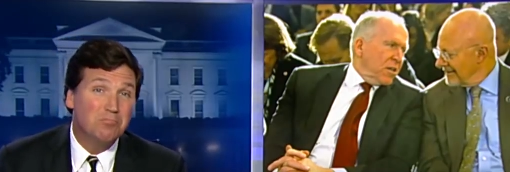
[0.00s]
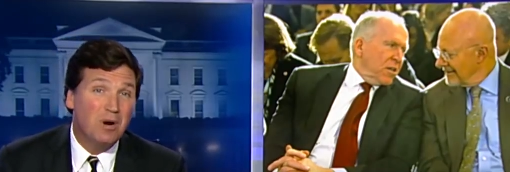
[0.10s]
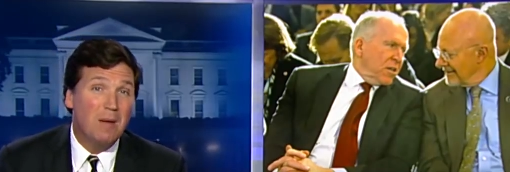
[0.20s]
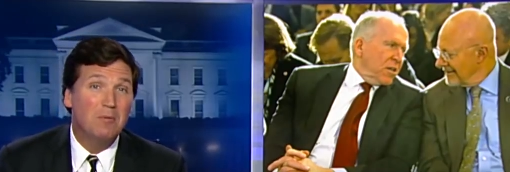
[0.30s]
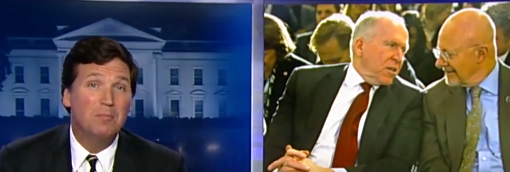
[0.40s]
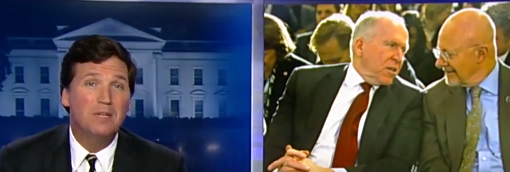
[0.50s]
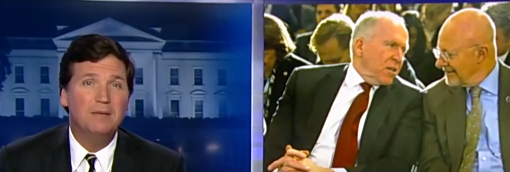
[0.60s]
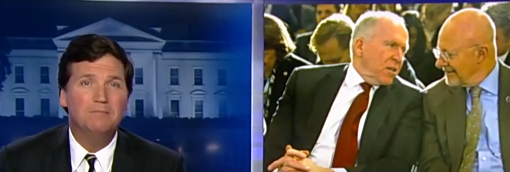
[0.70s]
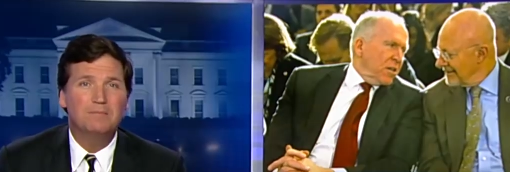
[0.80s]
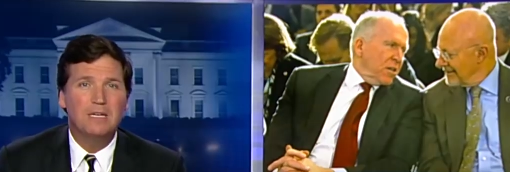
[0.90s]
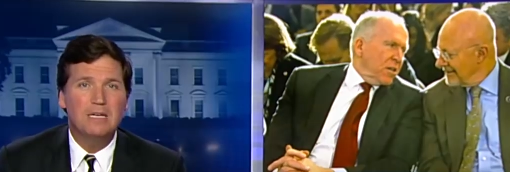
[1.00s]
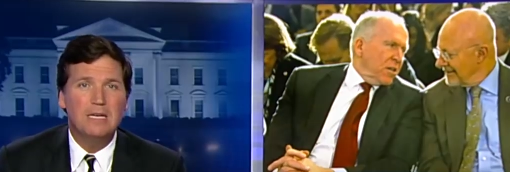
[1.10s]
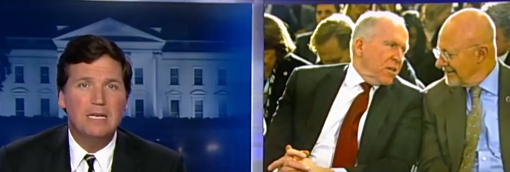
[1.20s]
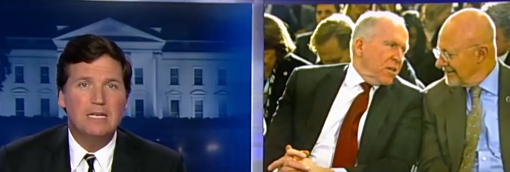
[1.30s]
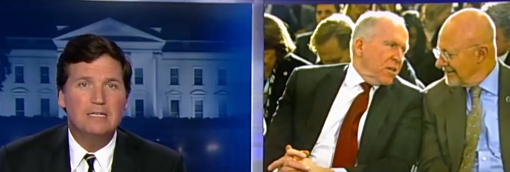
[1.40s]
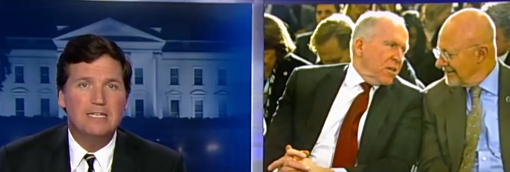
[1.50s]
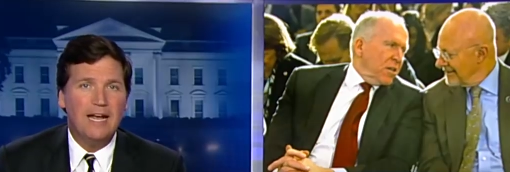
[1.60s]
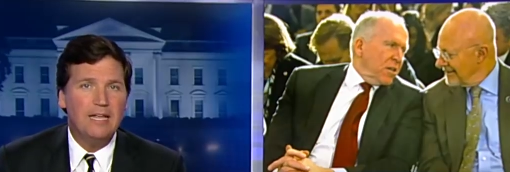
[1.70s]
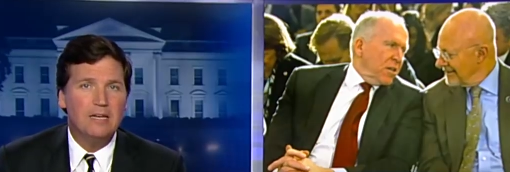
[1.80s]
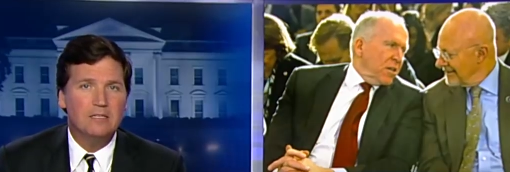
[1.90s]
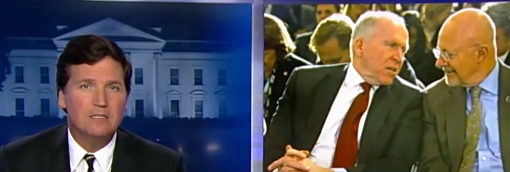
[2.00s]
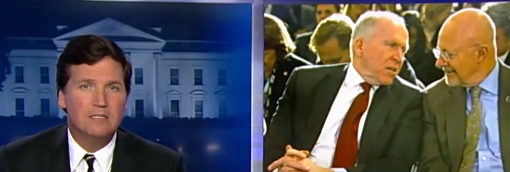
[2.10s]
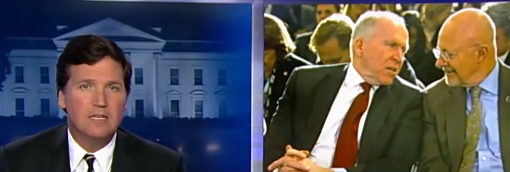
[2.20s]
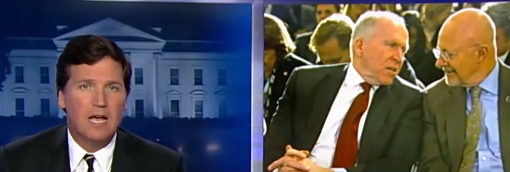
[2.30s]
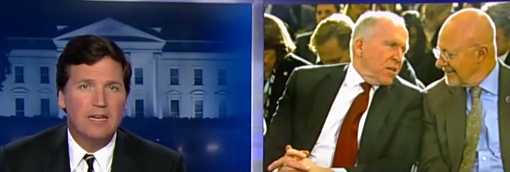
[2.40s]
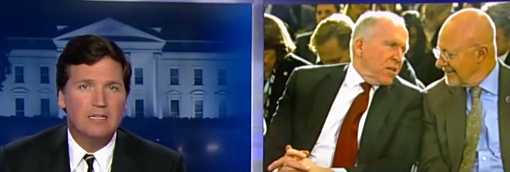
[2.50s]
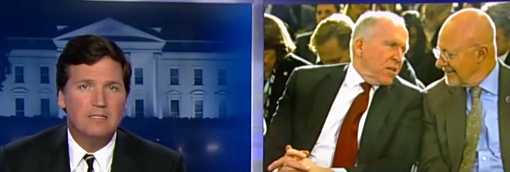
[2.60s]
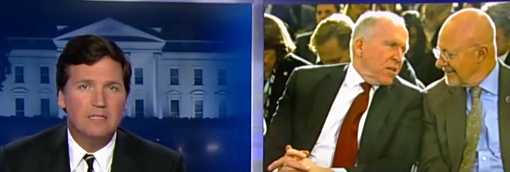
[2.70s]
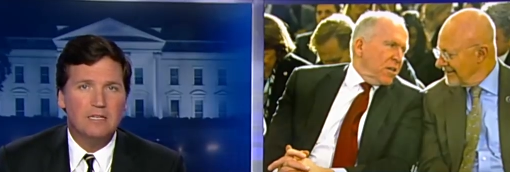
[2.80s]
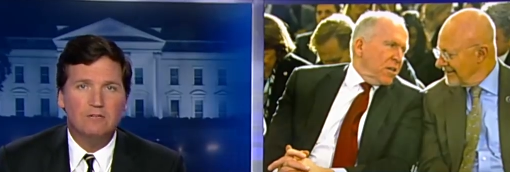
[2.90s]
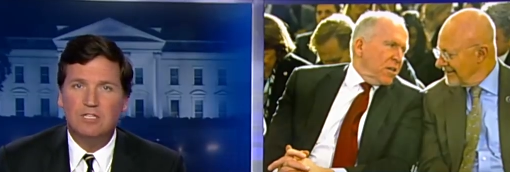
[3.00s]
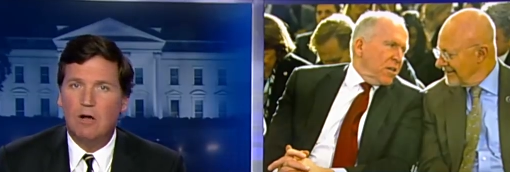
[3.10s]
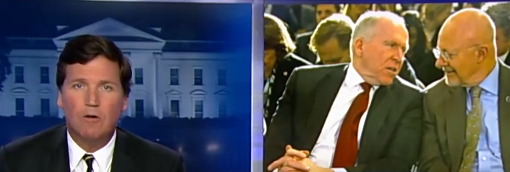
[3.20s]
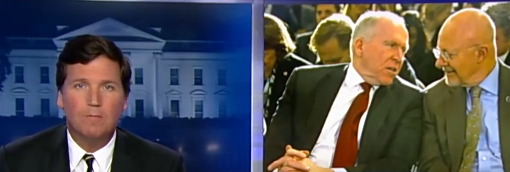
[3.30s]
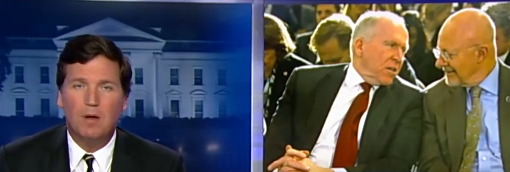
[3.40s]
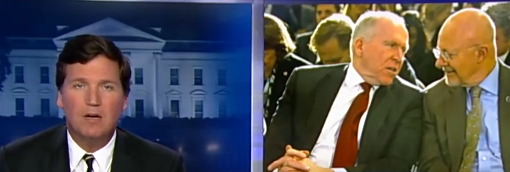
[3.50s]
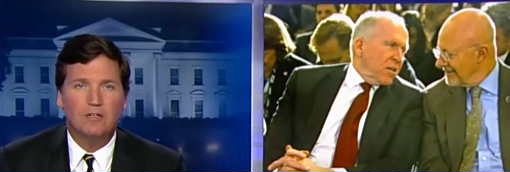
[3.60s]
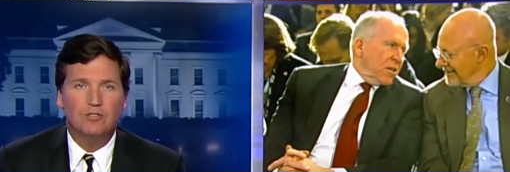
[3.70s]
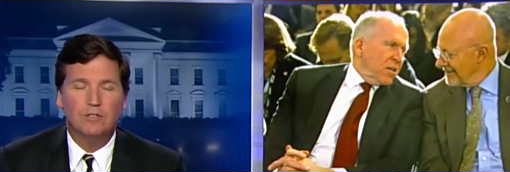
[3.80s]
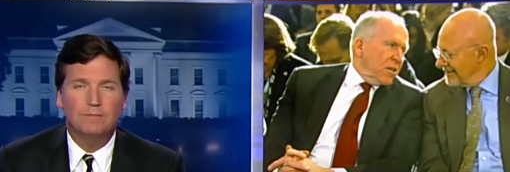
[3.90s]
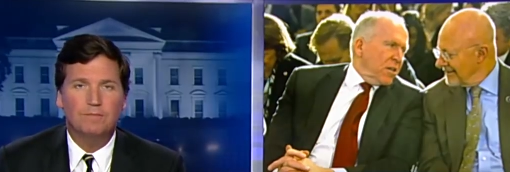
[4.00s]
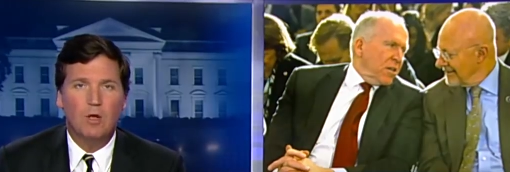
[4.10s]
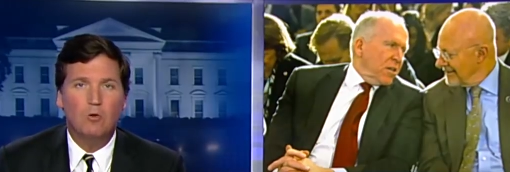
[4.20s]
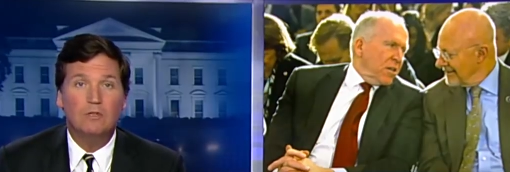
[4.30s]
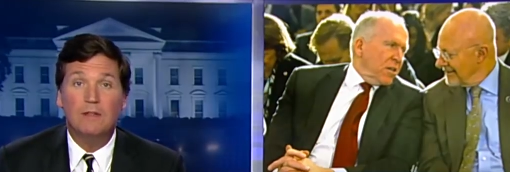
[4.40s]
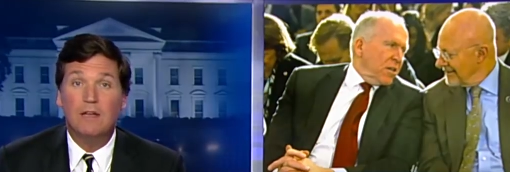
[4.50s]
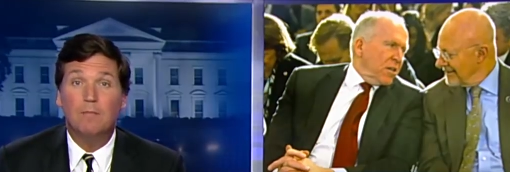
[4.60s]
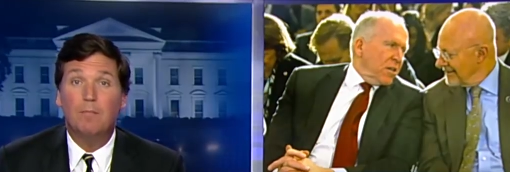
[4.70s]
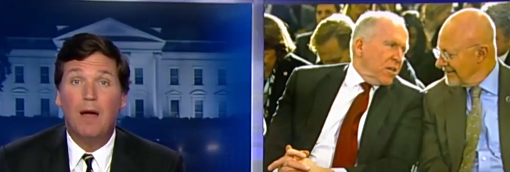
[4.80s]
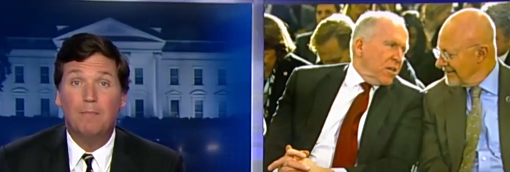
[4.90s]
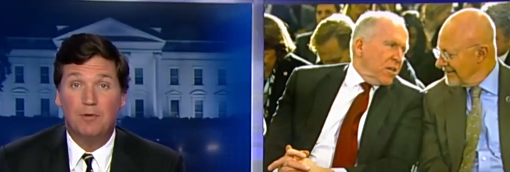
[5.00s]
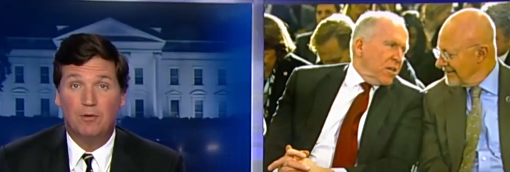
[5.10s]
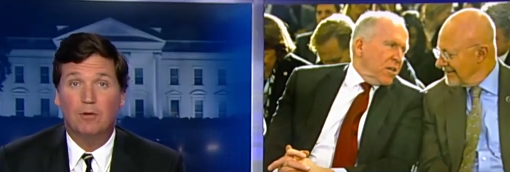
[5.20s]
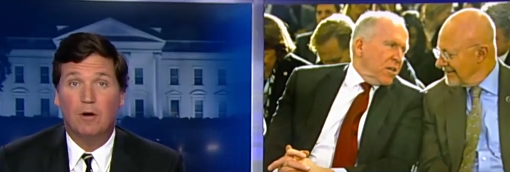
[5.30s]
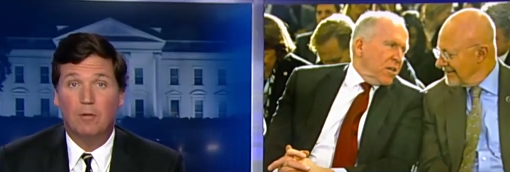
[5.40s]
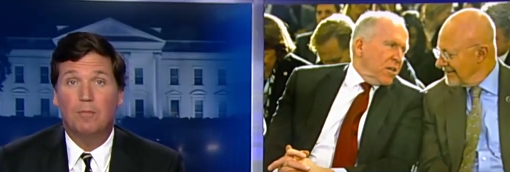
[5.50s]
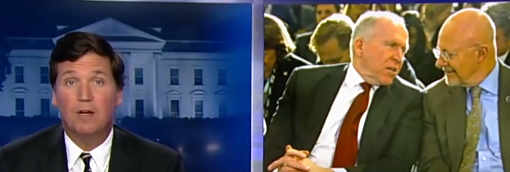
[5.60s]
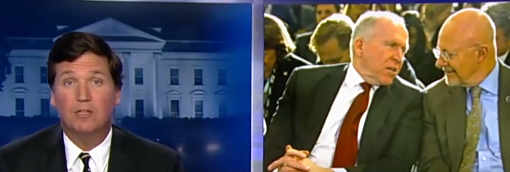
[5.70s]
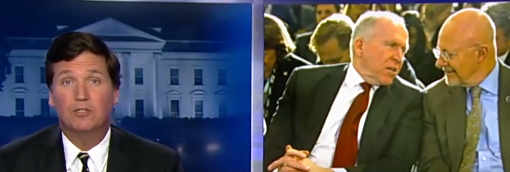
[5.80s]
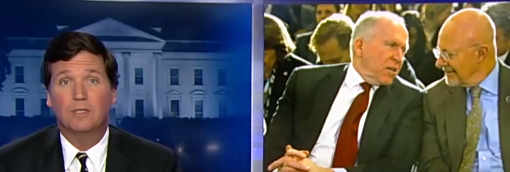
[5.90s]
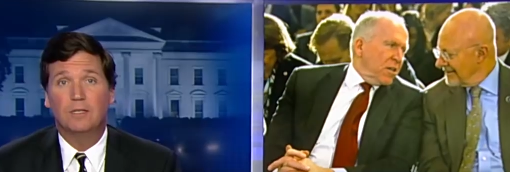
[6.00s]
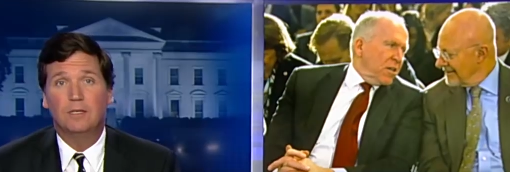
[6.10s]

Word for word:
Speaker 1: Probably. In decadent societies, the guilty aren't punished. Only the unpopular are punished.